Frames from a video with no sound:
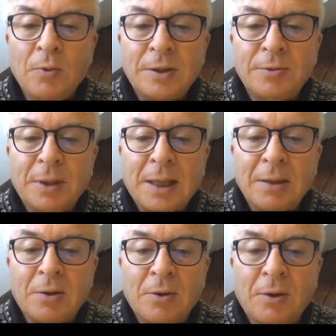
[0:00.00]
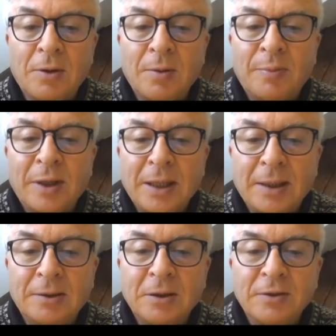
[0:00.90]
which we can call
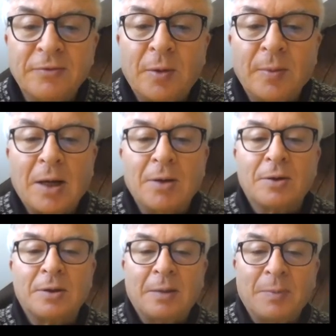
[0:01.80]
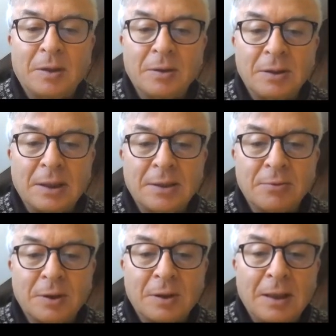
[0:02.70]
predictors from now on, because
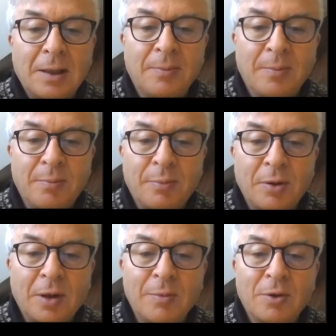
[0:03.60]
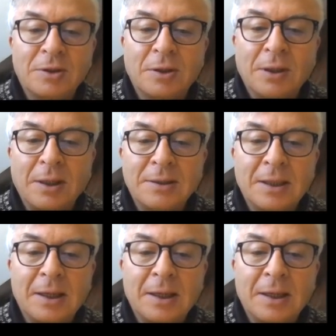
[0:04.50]
that's what the program also does